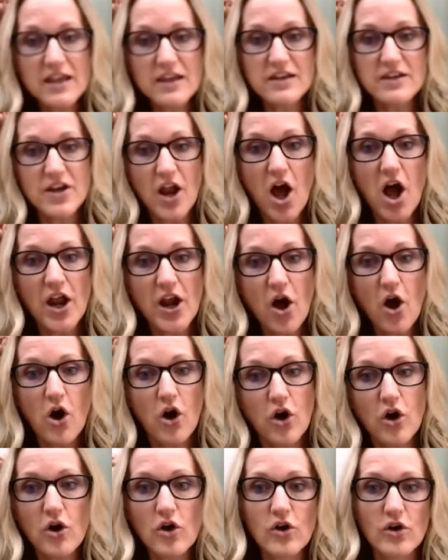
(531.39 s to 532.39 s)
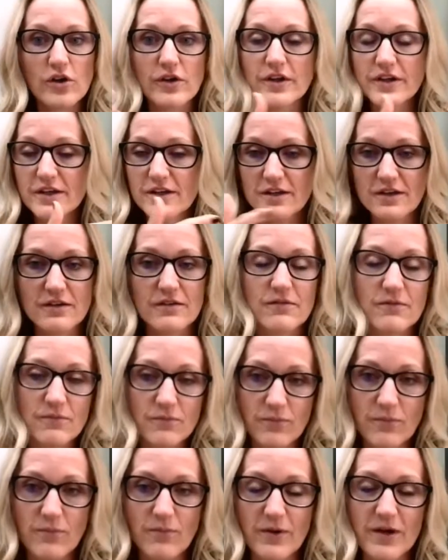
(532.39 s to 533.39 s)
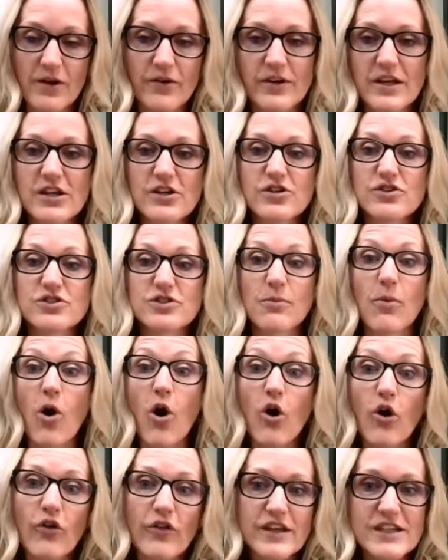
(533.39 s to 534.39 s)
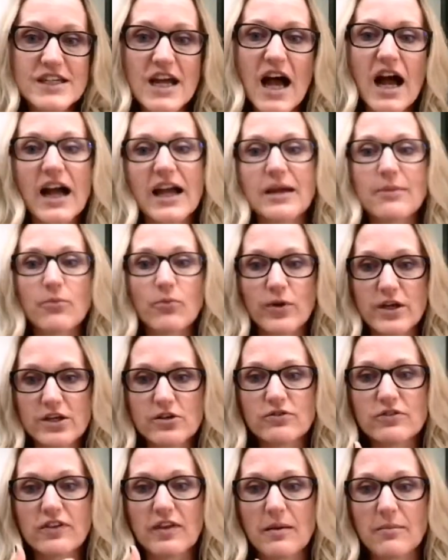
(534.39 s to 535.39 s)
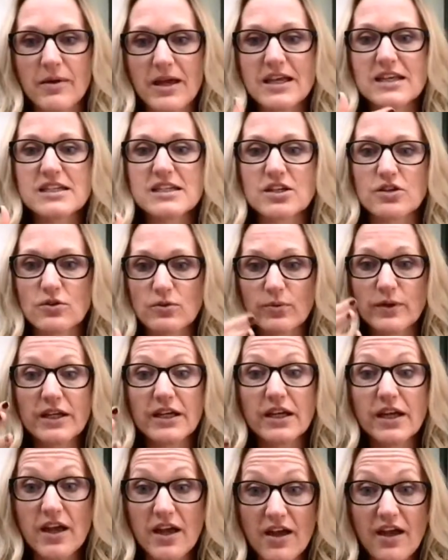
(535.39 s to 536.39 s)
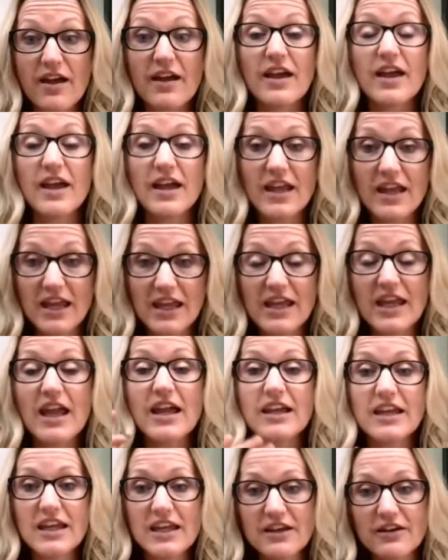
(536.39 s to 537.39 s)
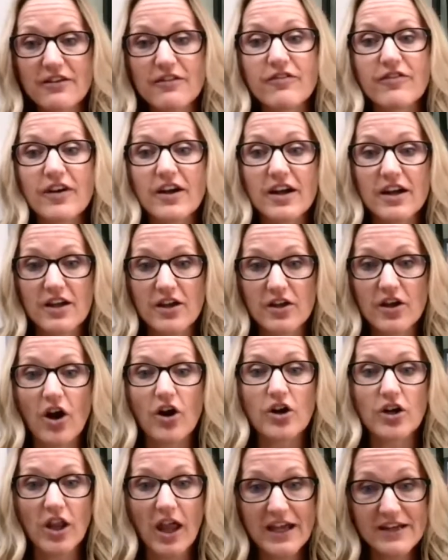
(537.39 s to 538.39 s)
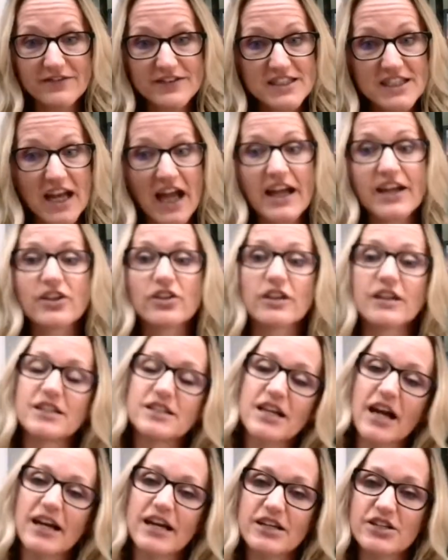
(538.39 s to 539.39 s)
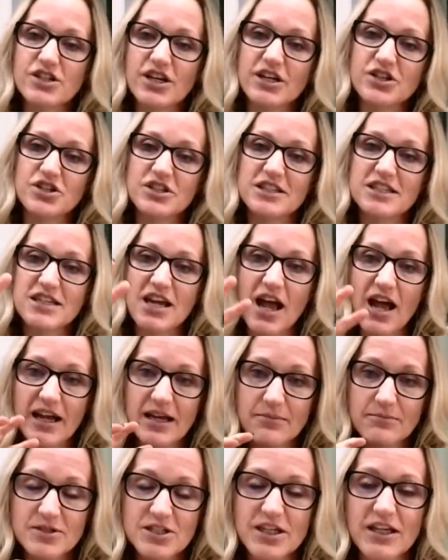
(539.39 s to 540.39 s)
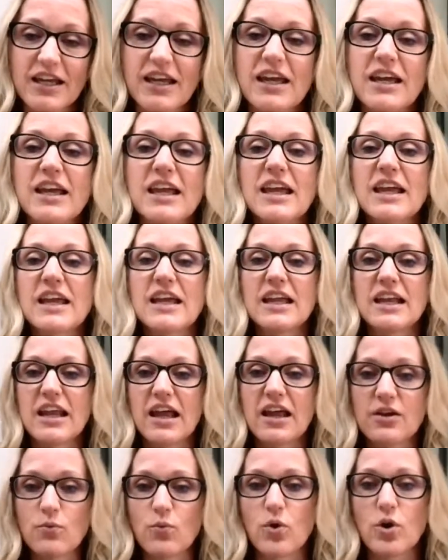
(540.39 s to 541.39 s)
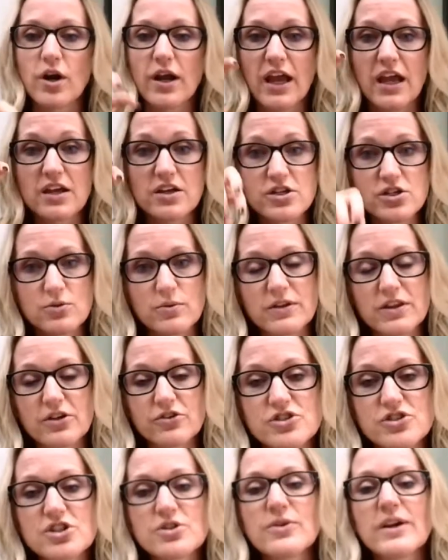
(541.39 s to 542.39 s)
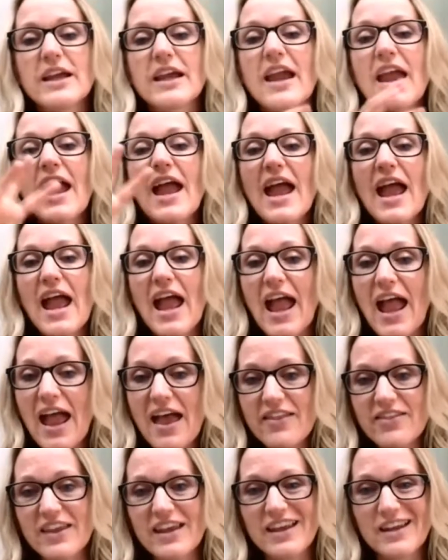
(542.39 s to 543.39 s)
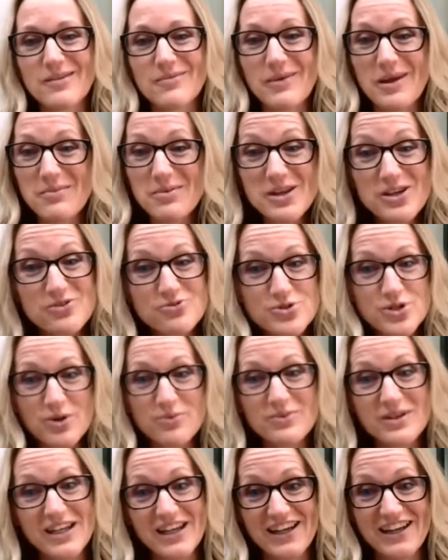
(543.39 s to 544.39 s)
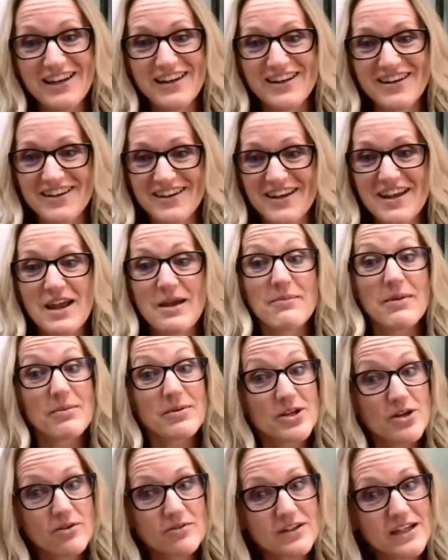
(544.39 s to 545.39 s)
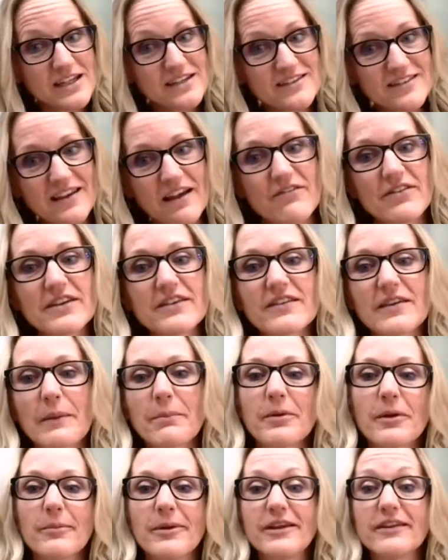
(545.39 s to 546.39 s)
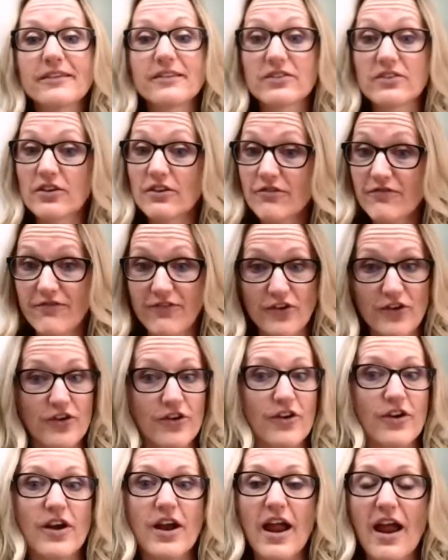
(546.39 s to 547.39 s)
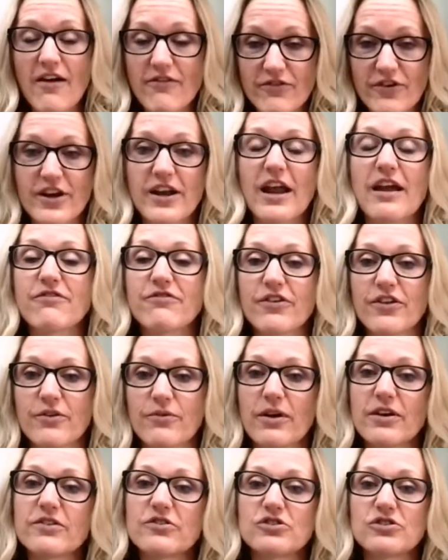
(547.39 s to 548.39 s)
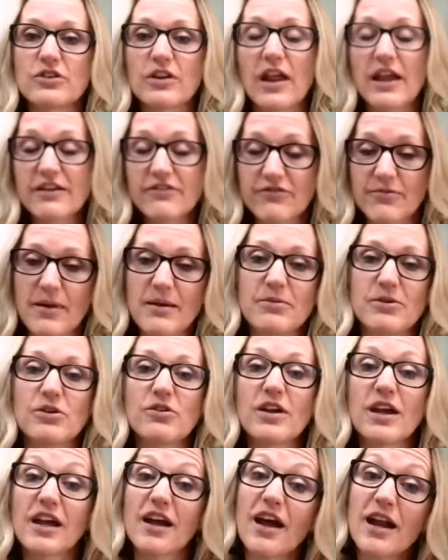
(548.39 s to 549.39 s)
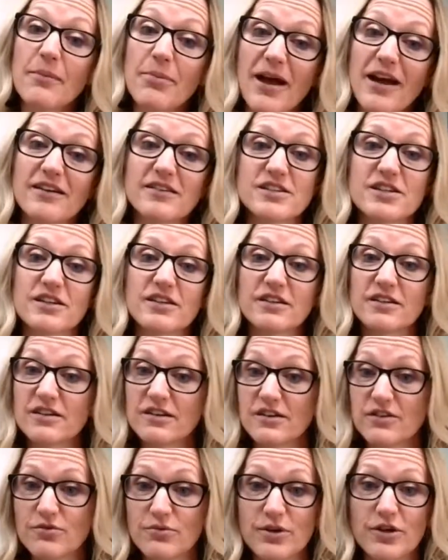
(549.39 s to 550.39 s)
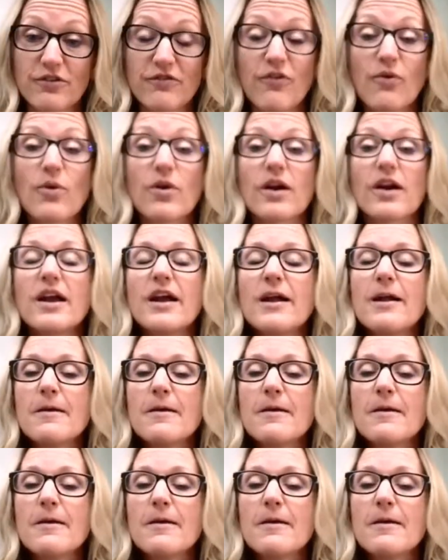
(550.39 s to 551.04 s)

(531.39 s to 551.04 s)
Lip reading: not all, we don't need to use them all the time. We use them until we give our lifestyle and diet changes time to kick in and work and do what doing. And then maybe you don't need 7 supplements for every day for the rest of your life. Maybe you can cut it back to 3 or 4.